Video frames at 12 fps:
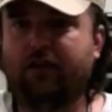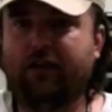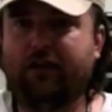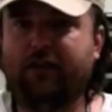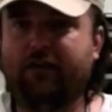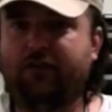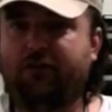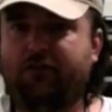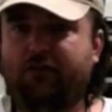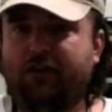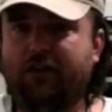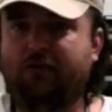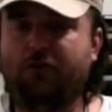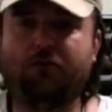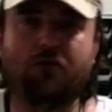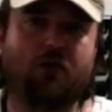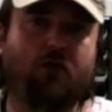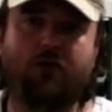is if you
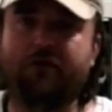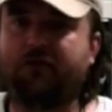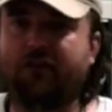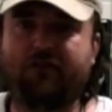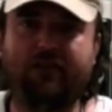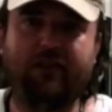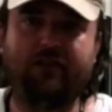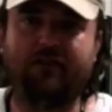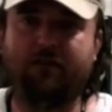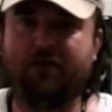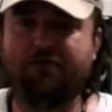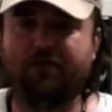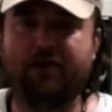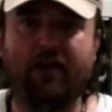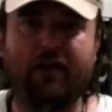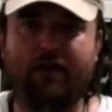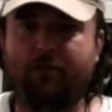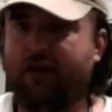took all the 16ths in measure 9
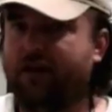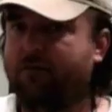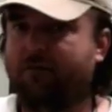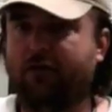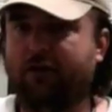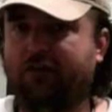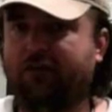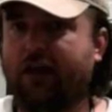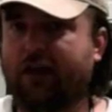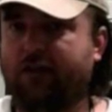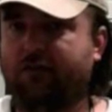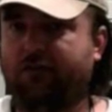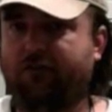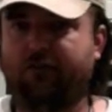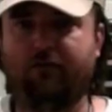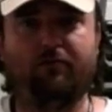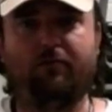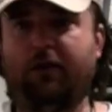and made them 30 seconds,
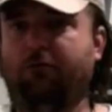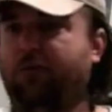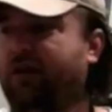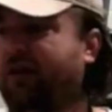it would be